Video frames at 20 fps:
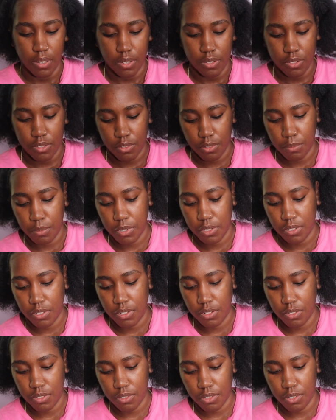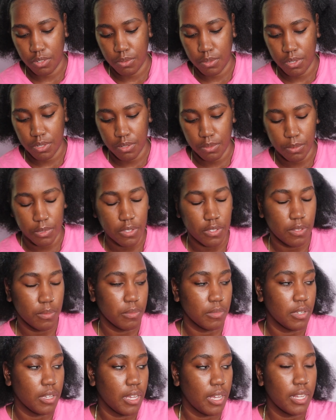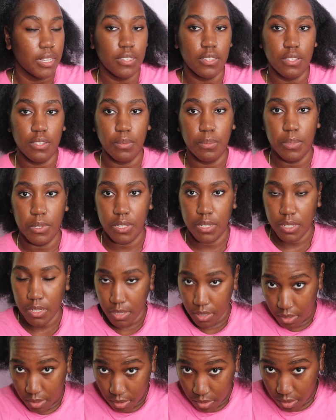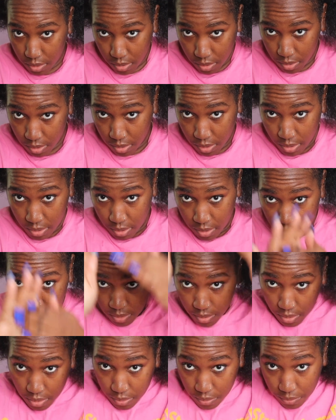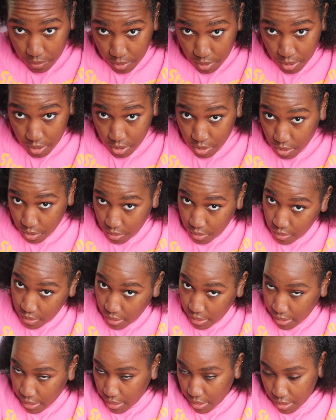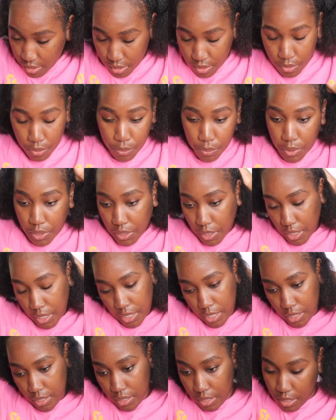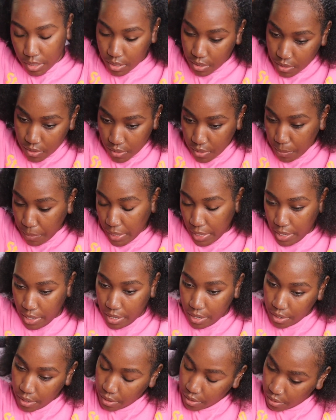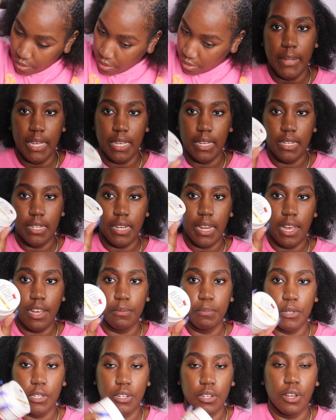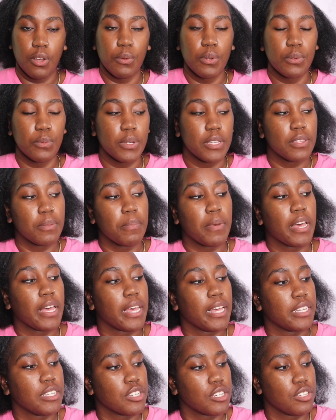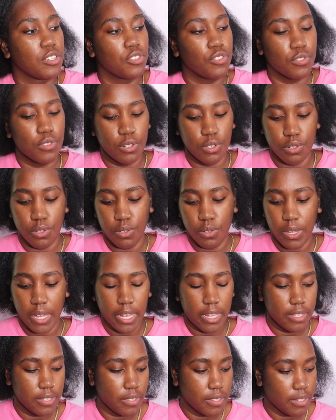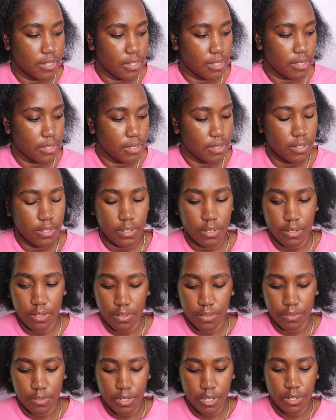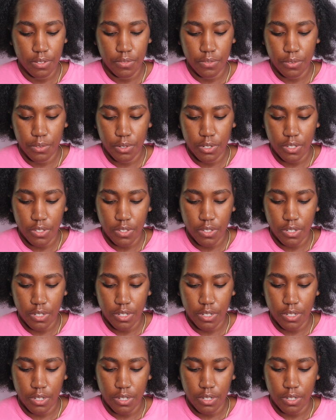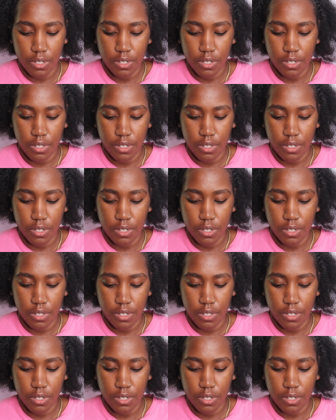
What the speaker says: So I'm about to just go in with some got to be and really just like work it into my hair. And now I'm gonna go in with my edge control as a reinforcer.